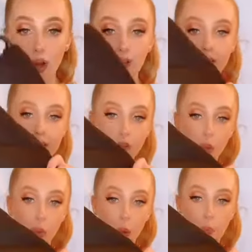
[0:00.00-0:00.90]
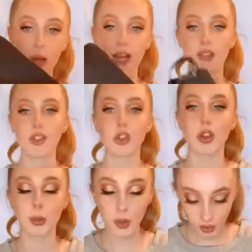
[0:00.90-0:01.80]
into one bag to show
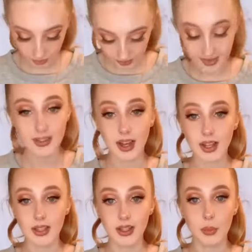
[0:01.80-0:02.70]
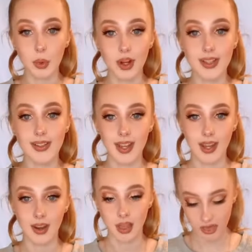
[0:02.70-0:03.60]
you all exactly what is
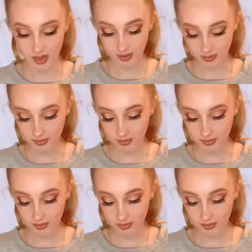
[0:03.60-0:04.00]
in this.